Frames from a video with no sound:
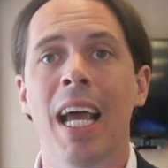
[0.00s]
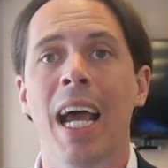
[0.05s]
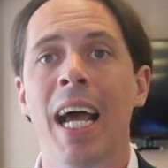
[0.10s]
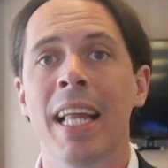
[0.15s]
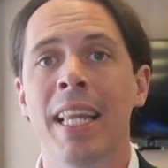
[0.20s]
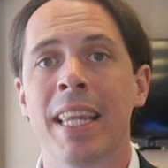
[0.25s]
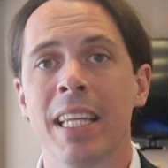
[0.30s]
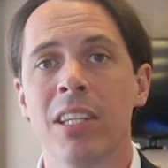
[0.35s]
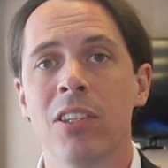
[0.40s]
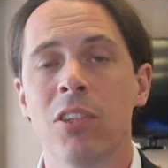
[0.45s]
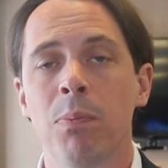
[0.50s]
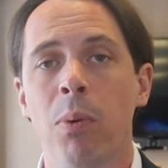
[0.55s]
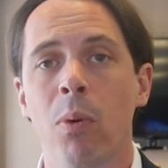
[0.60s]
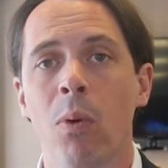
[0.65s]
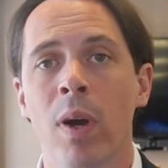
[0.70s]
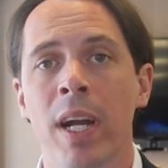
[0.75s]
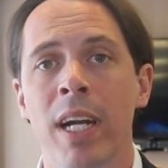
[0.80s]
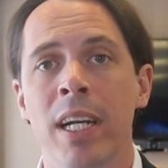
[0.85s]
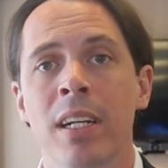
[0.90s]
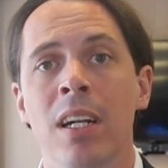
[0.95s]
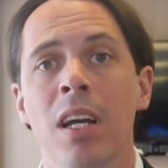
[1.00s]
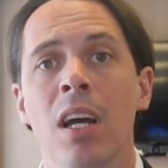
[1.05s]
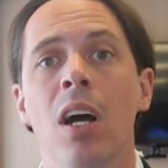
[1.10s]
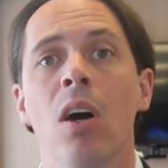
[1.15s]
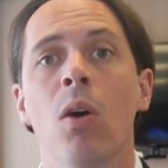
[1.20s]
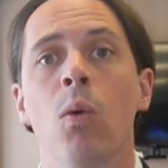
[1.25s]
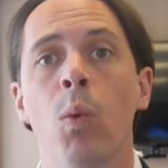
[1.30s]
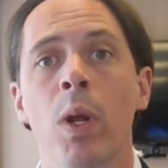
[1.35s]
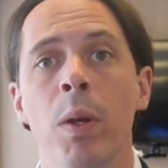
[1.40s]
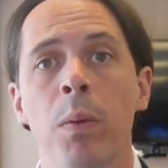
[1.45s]
At this point,
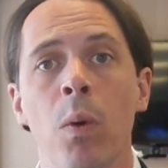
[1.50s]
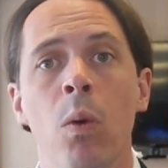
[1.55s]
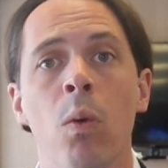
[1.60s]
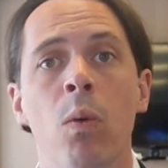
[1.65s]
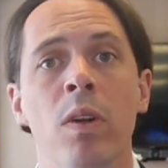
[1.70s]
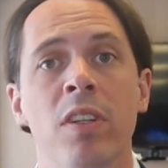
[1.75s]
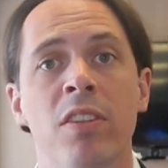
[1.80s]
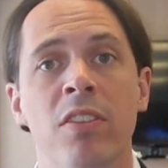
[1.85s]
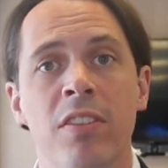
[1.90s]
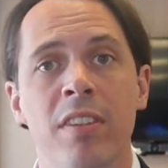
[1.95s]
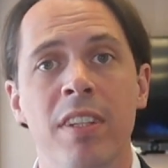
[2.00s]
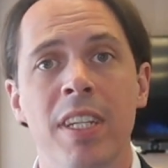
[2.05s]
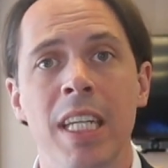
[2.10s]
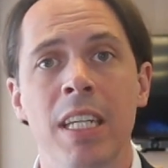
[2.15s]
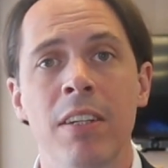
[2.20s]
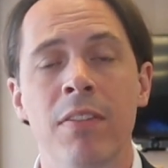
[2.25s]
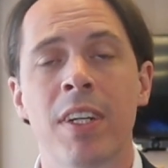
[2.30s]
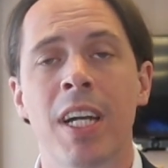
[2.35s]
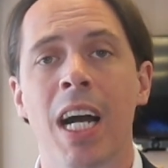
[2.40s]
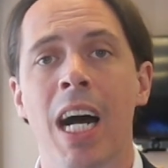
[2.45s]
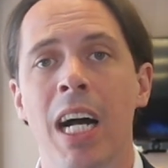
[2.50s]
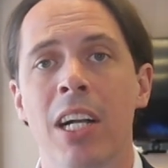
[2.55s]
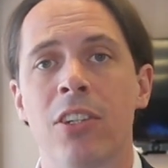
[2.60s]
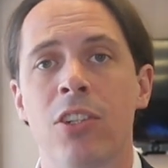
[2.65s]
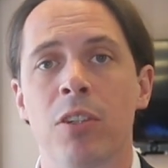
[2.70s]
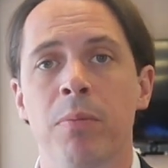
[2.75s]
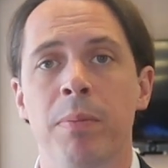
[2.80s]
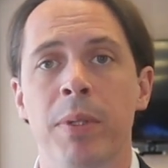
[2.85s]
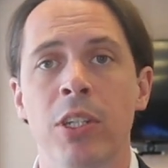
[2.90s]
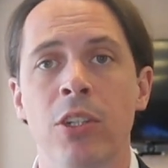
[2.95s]
we will receive
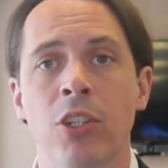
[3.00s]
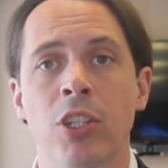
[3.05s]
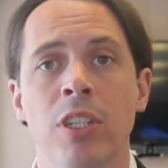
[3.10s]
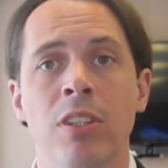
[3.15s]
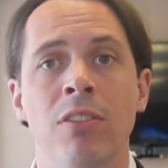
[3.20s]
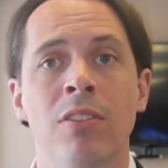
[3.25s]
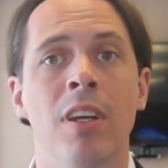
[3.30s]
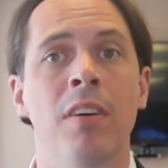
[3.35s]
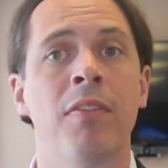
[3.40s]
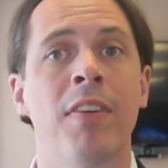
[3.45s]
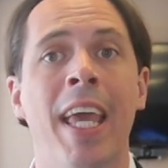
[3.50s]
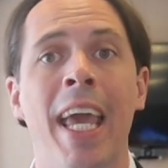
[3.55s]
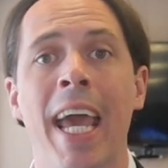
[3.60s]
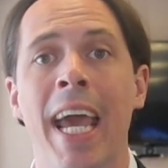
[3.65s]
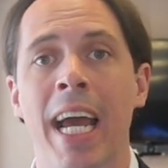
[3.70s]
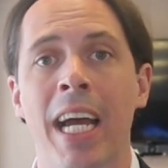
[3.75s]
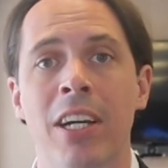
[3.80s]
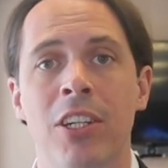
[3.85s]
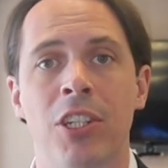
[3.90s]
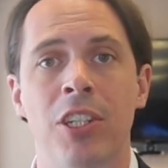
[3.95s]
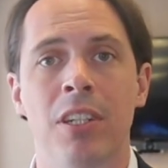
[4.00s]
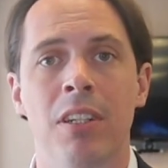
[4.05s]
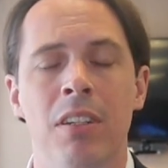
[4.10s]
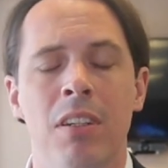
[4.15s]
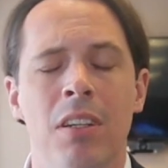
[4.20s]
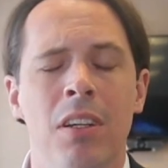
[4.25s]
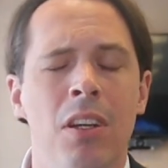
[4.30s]
contributions of cash.